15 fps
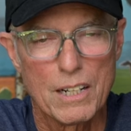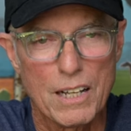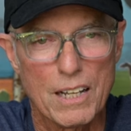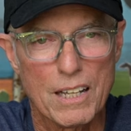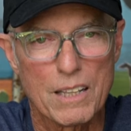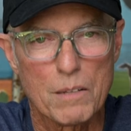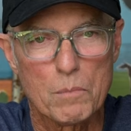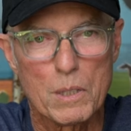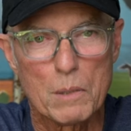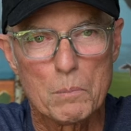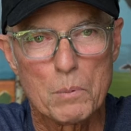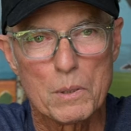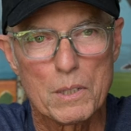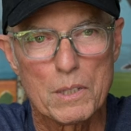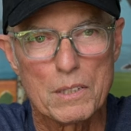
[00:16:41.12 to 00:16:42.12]
And the BP
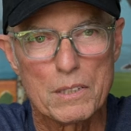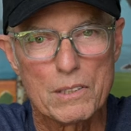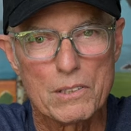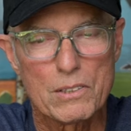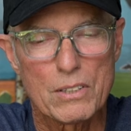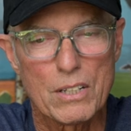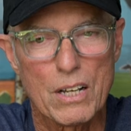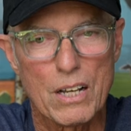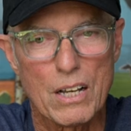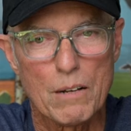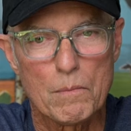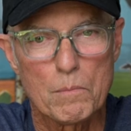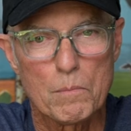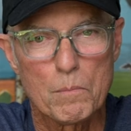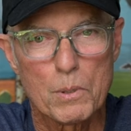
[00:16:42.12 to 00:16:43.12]
is
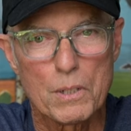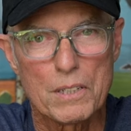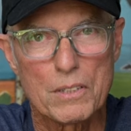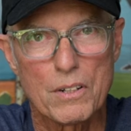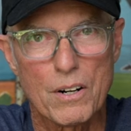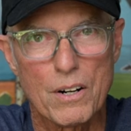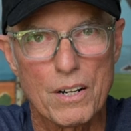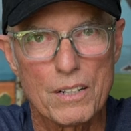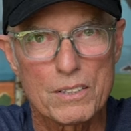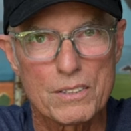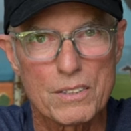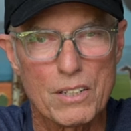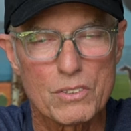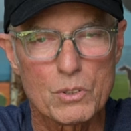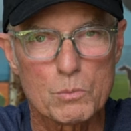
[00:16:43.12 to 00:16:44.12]
pretty darn
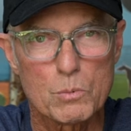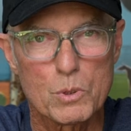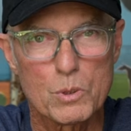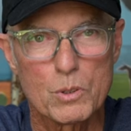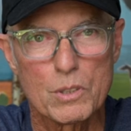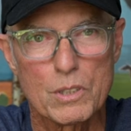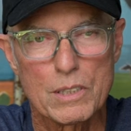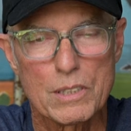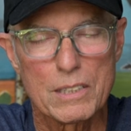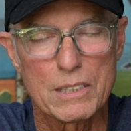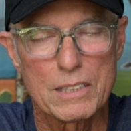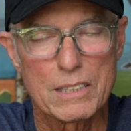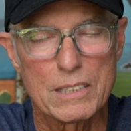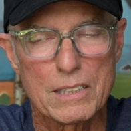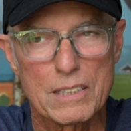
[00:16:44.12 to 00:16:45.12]
accessible
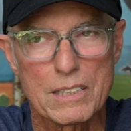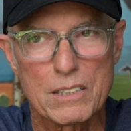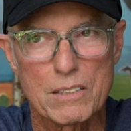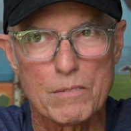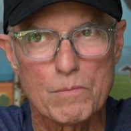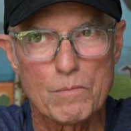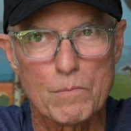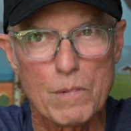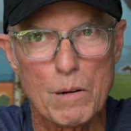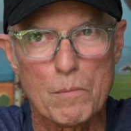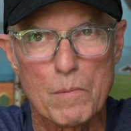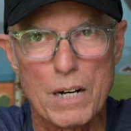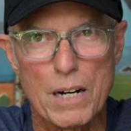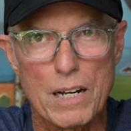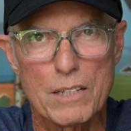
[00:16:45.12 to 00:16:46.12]
by
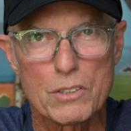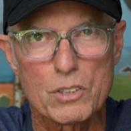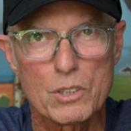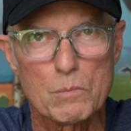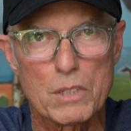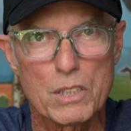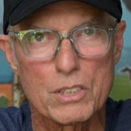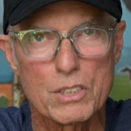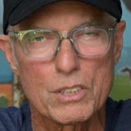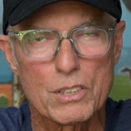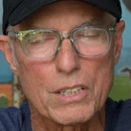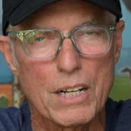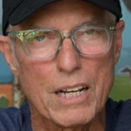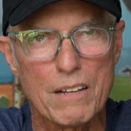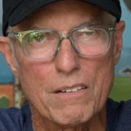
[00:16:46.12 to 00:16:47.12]
my
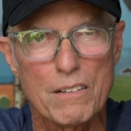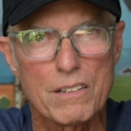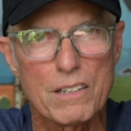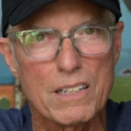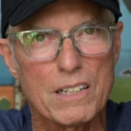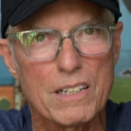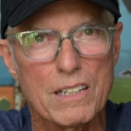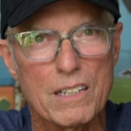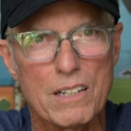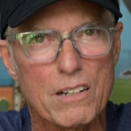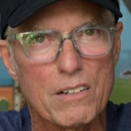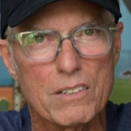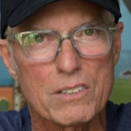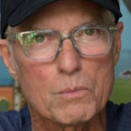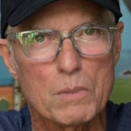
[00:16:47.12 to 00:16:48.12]
estimation. I haven't,
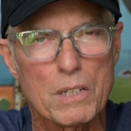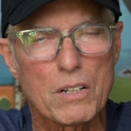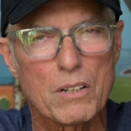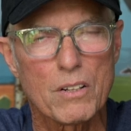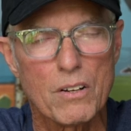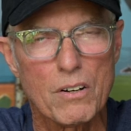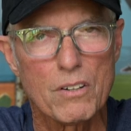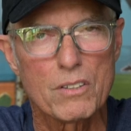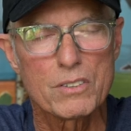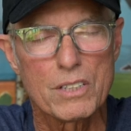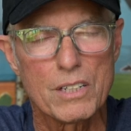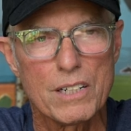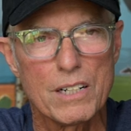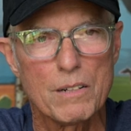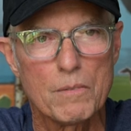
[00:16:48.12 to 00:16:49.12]
it's been a long
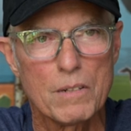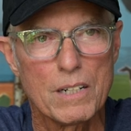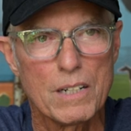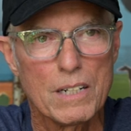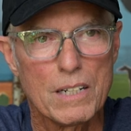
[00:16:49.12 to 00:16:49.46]
time.